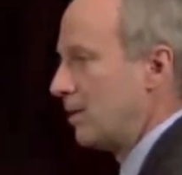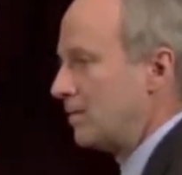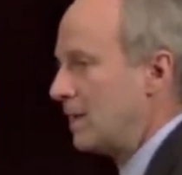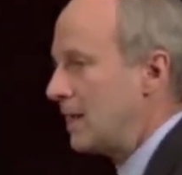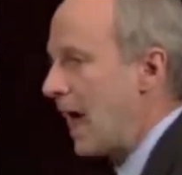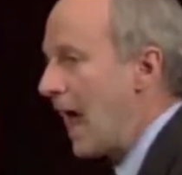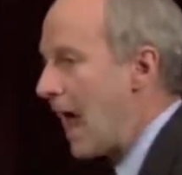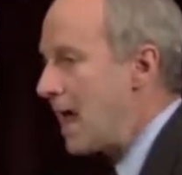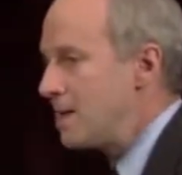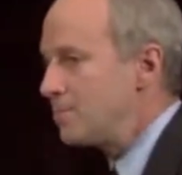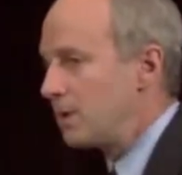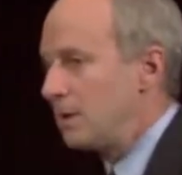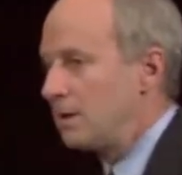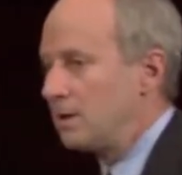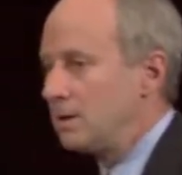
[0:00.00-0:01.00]
be
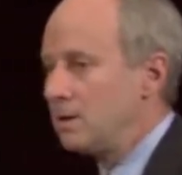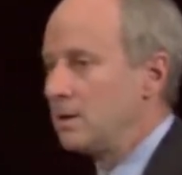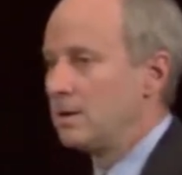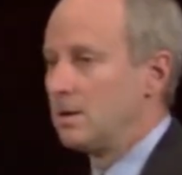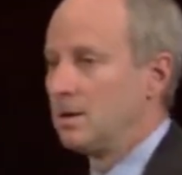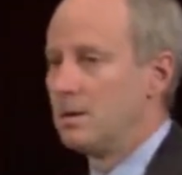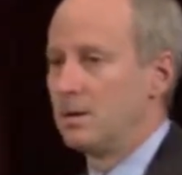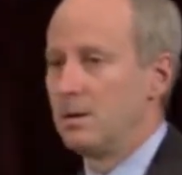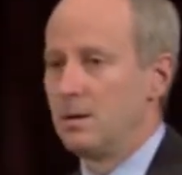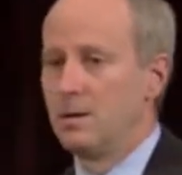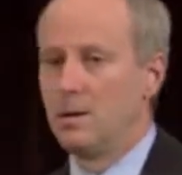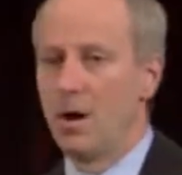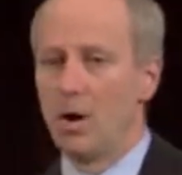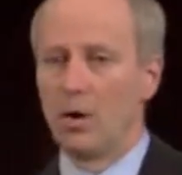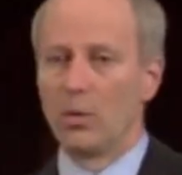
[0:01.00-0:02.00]
able
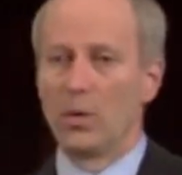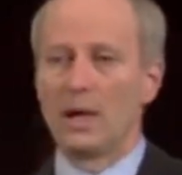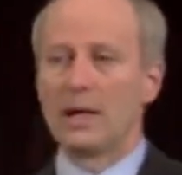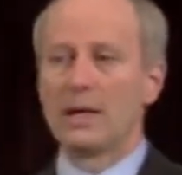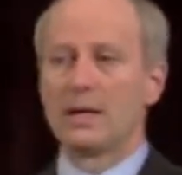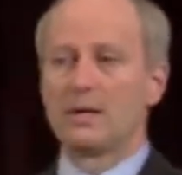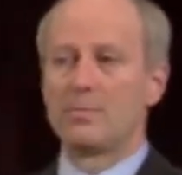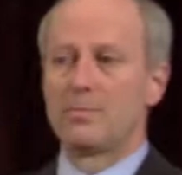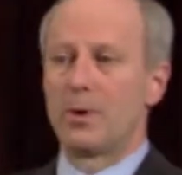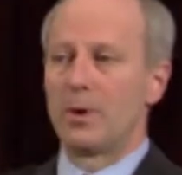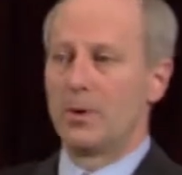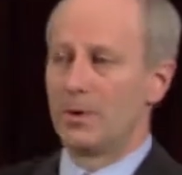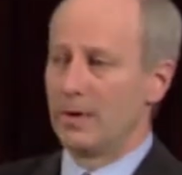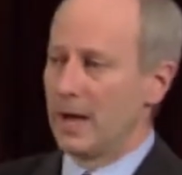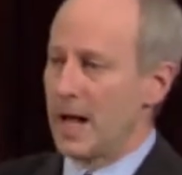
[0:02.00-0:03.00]
or willing to
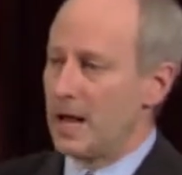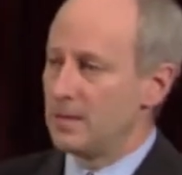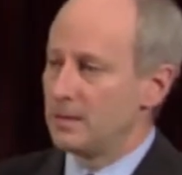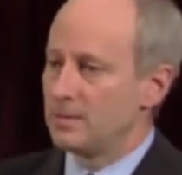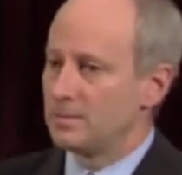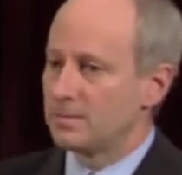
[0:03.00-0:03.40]
procreate.